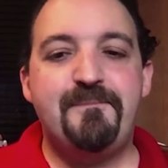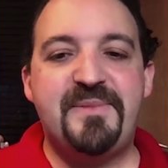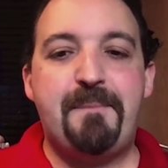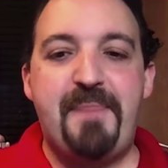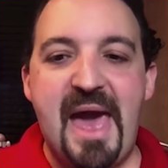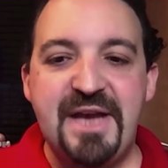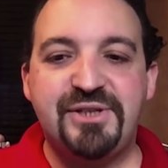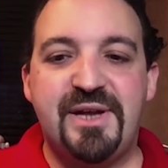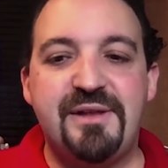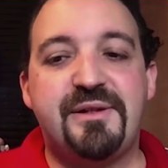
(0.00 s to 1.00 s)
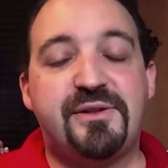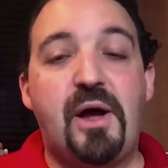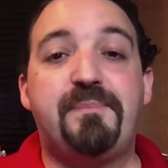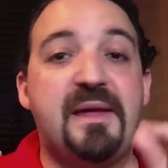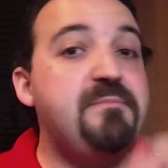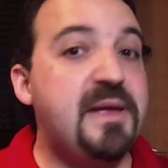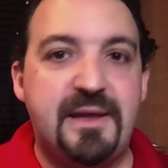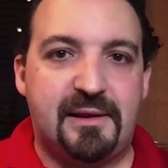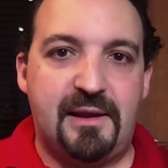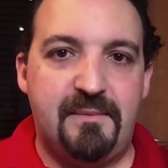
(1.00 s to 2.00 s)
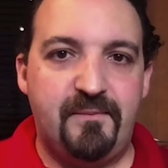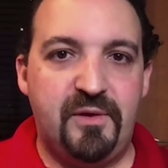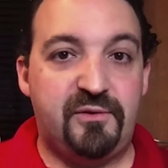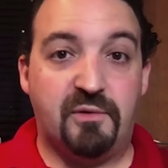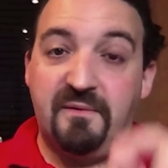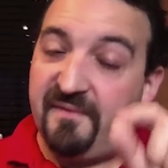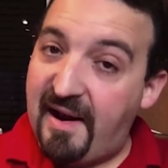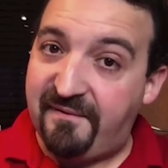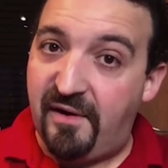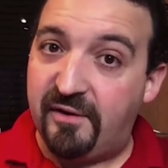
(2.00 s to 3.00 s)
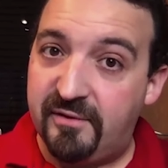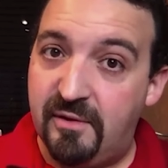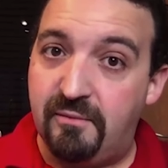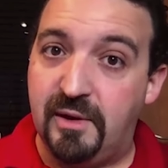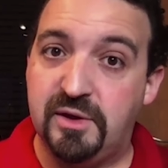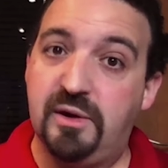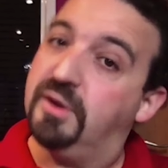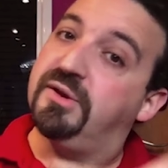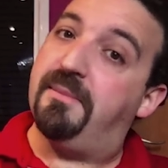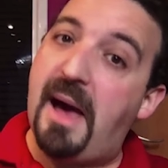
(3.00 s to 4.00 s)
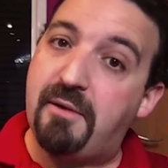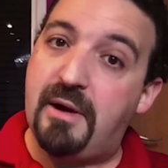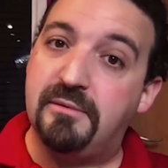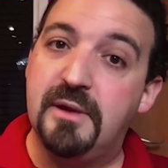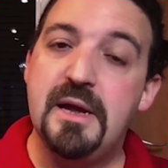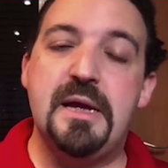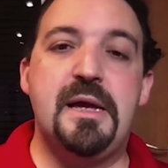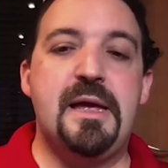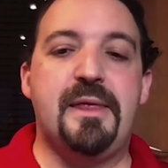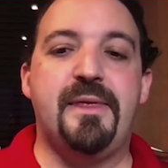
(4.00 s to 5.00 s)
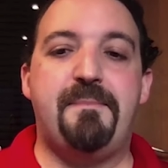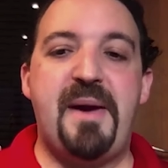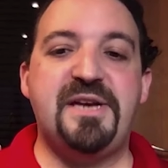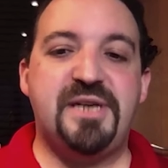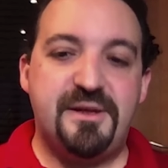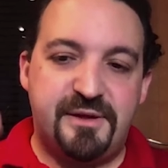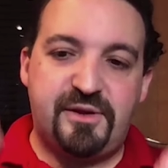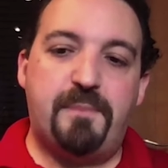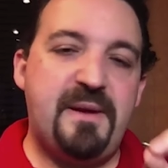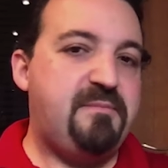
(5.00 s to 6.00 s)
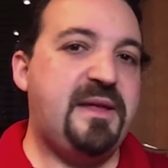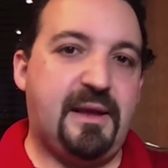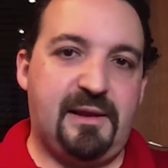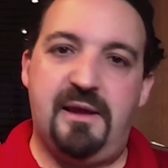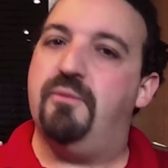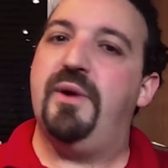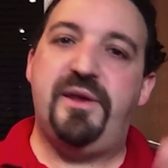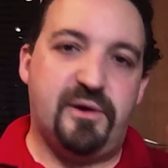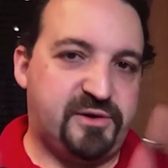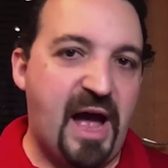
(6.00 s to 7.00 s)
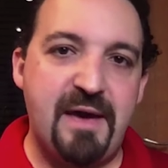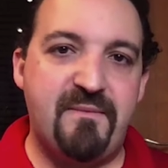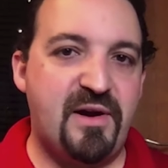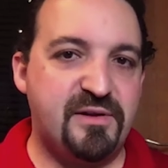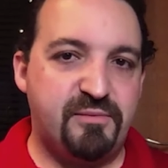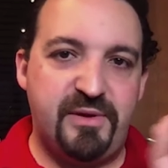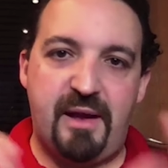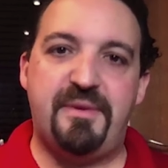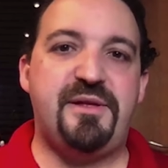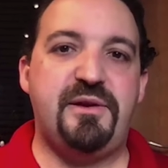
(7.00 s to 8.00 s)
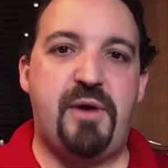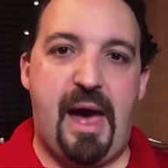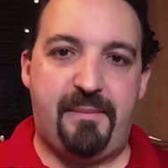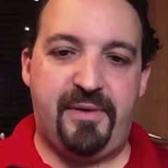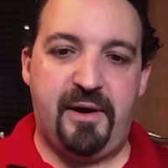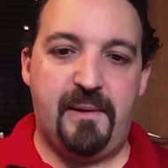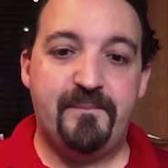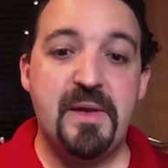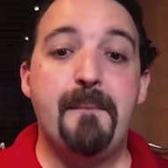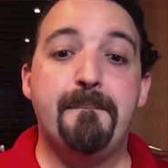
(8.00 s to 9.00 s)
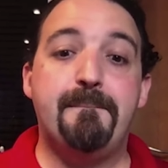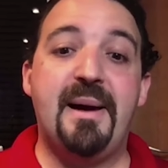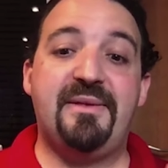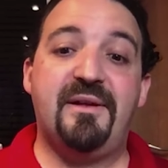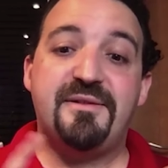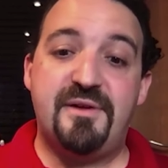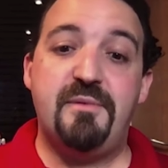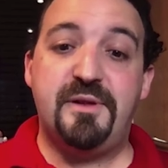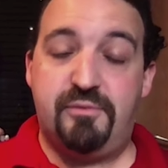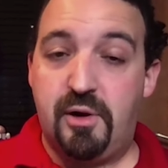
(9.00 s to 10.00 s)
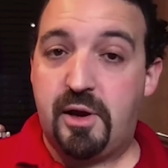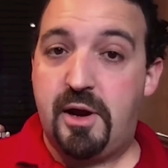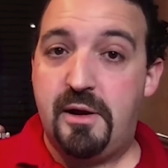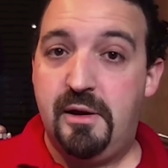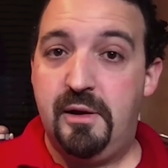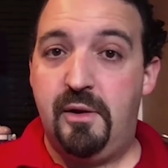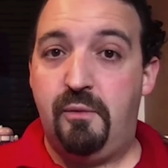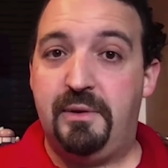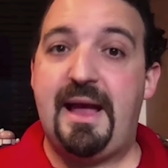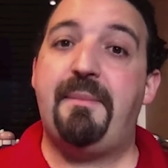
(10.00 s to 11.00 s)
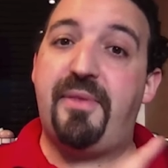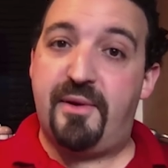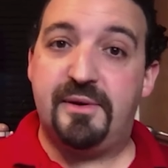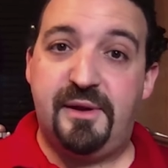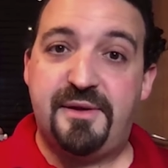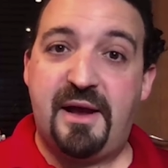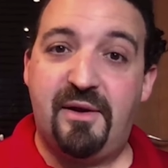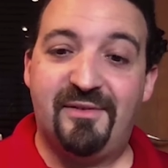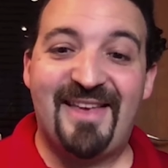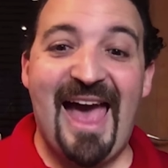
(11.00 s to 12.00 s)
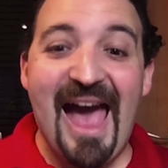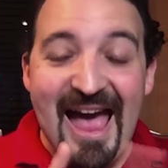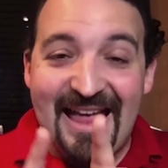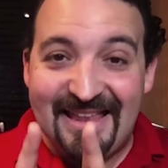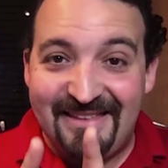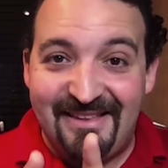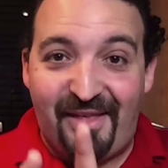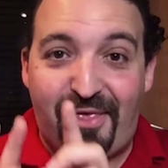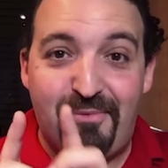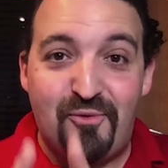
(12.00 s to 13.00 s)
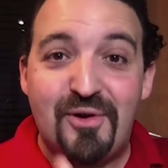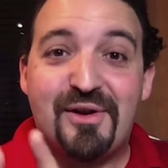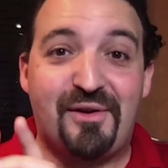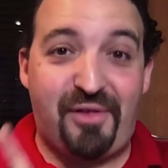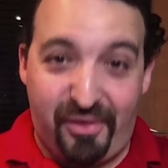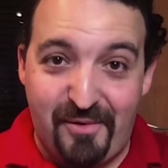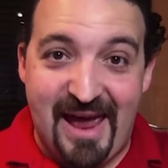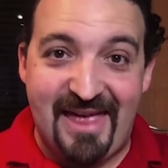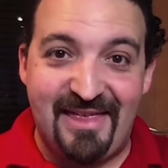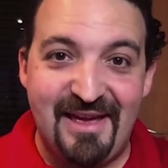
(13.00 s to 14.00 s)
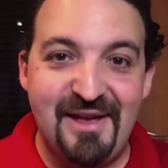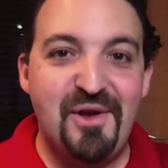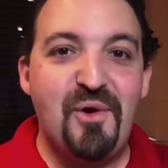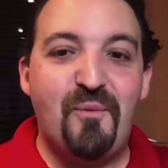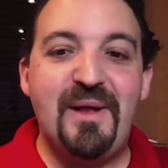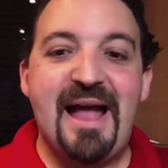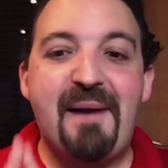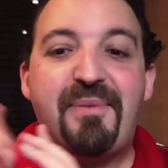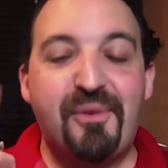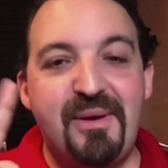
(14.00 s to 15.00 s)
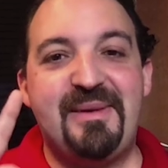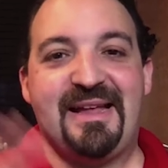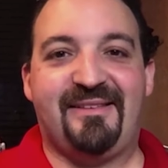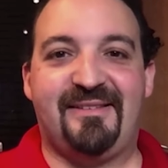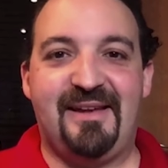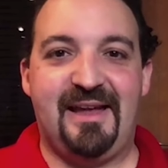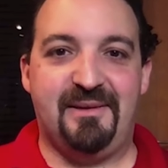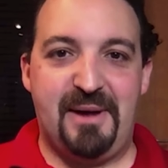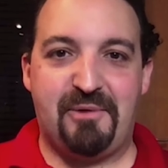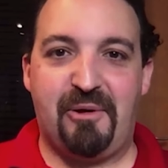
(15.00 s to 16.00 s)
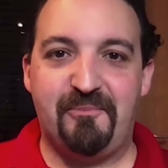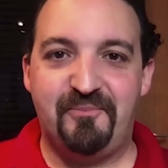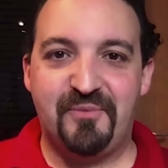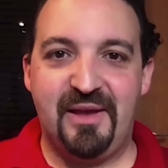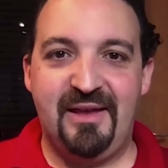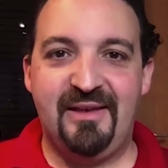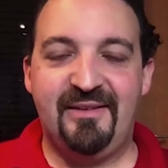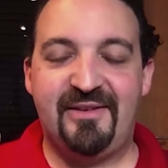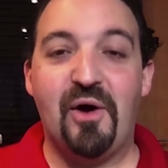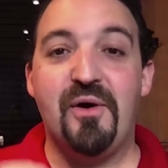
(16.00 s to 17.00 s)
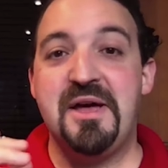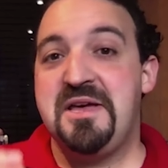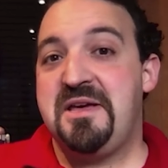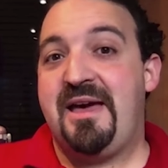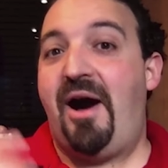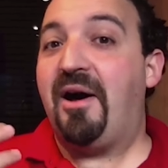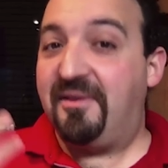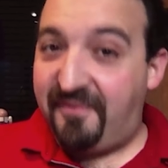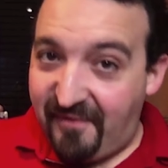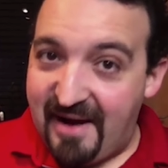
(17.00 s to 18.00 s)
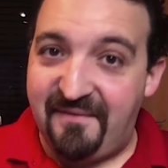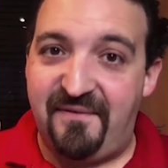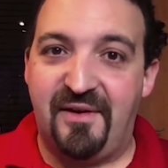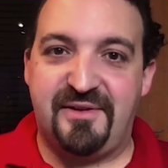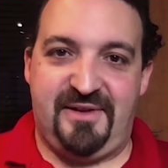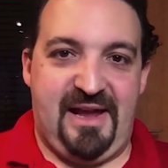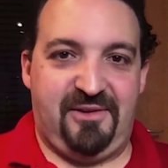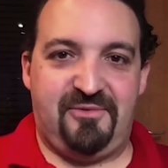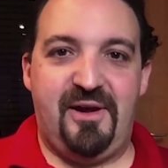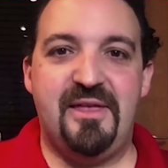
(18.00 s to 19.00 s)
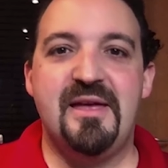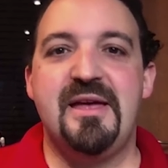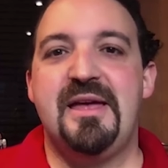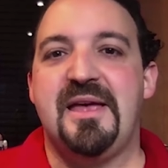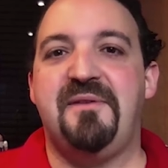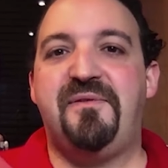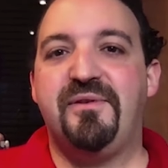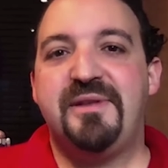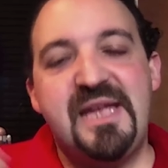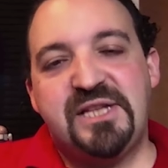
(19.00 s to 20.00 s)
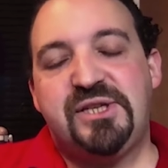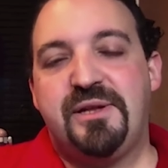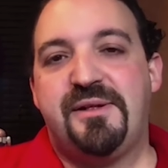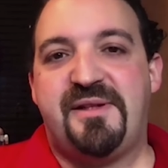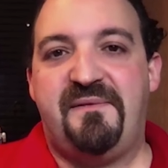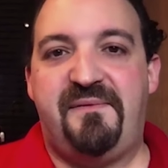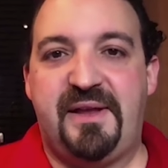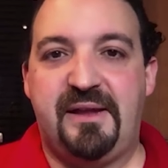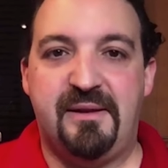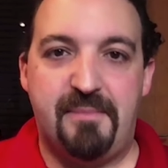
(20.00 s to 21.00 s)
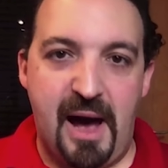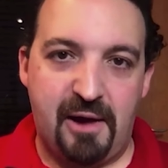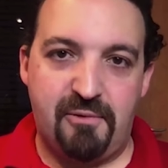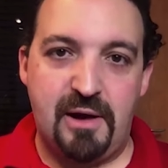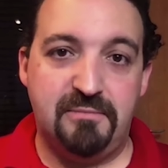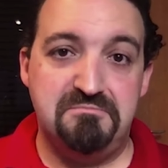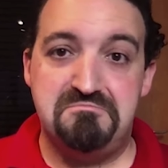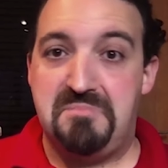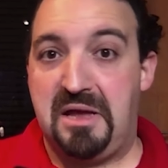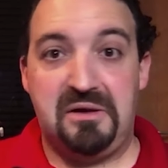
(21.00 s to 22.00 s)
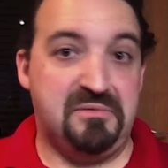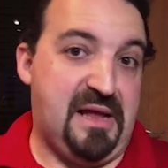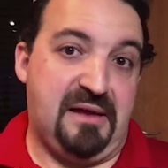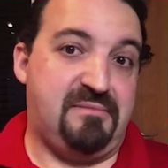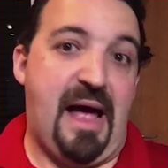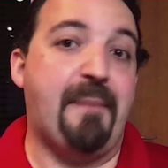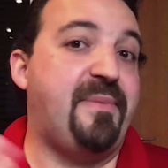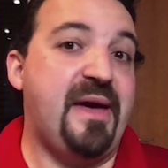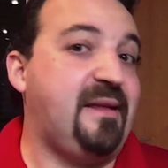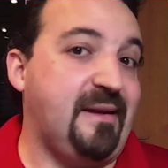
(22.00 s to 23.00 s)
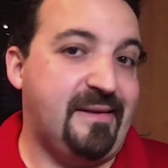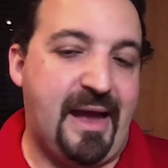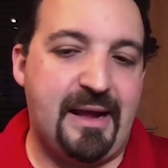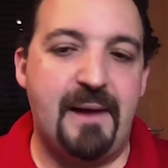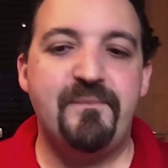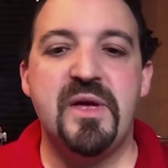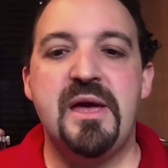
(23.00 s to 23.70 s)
the page is stopped immediately. So on Firefox, when you go to the background, the page is stopped immediately with your timers, with everything you have there. But the service worker will have 30 seconds, and the worker thread will have 3 minutes in the background. So on Firefox on Android, if you need to do something in the background, I know, like updating data,